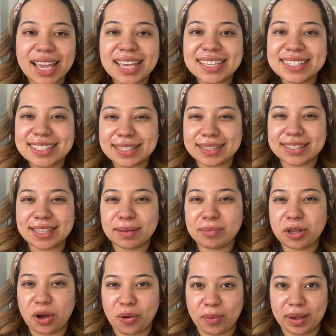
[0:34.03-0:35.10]
Since I'm
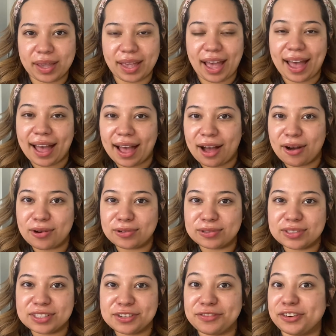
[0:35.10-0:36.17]
going
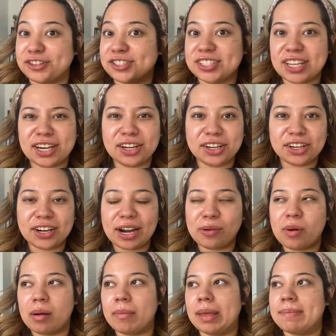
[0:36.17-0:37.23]
out for dinner, I
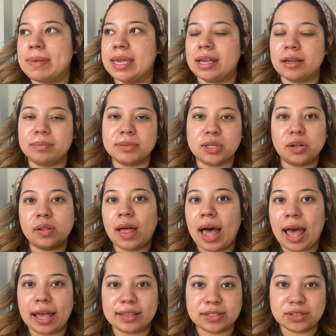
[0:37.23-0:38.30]
want my makeup to
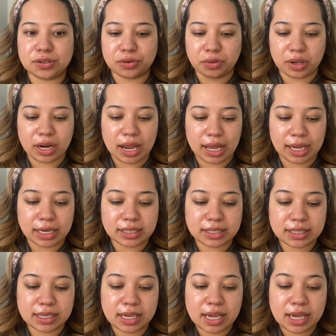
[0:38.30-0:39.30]
last through the night.